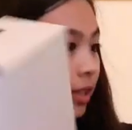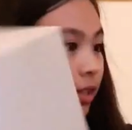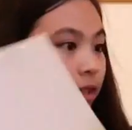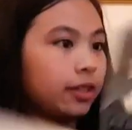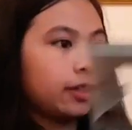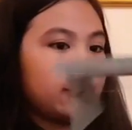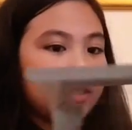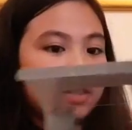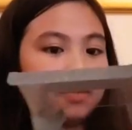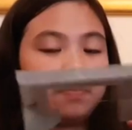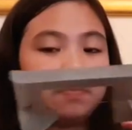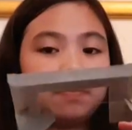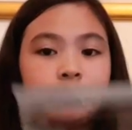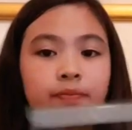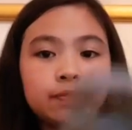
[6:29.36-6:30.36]
the
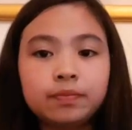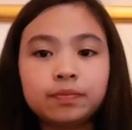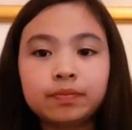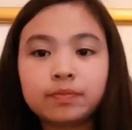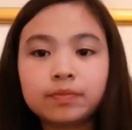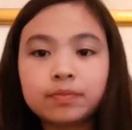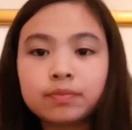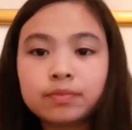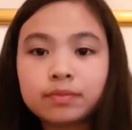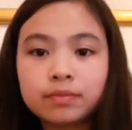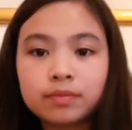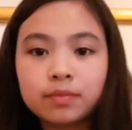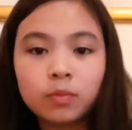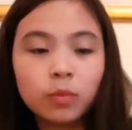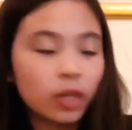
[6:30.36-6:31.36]

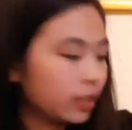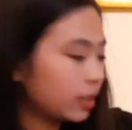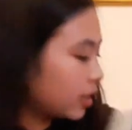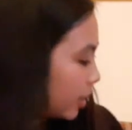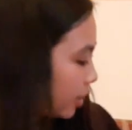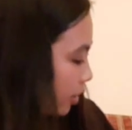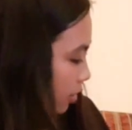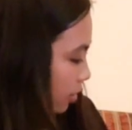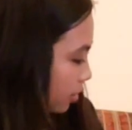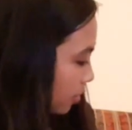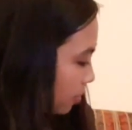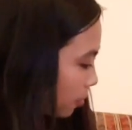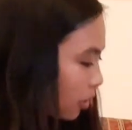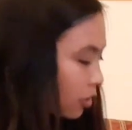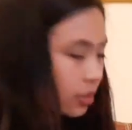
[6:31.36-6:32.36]
one that the
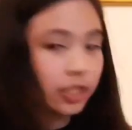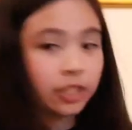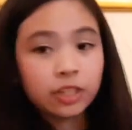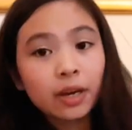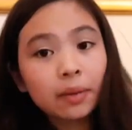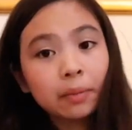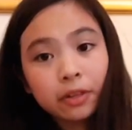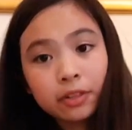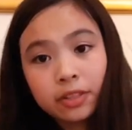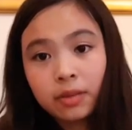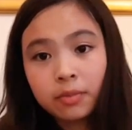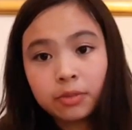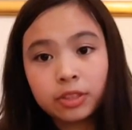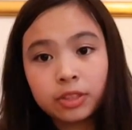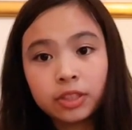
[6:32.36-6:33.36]
box that you get Poe
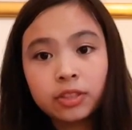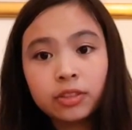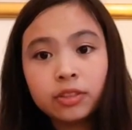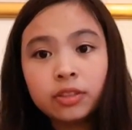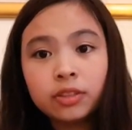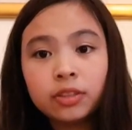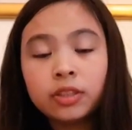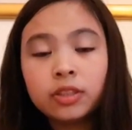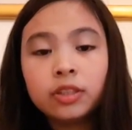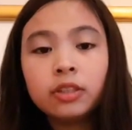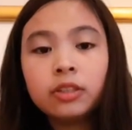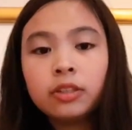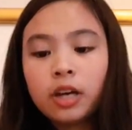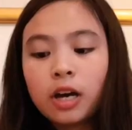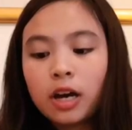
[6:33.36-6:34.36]
Dameron
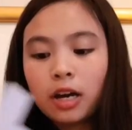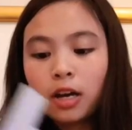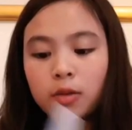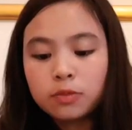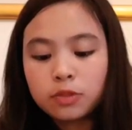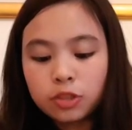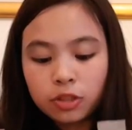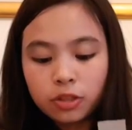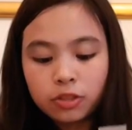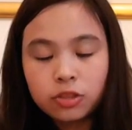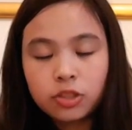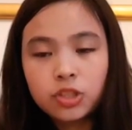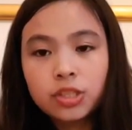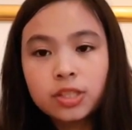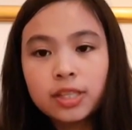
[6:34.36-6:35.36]
in. So
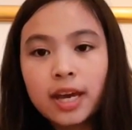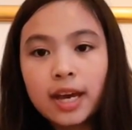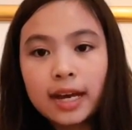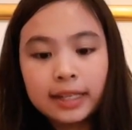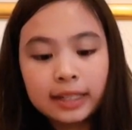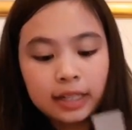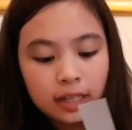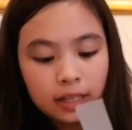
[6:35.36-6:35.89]
you just get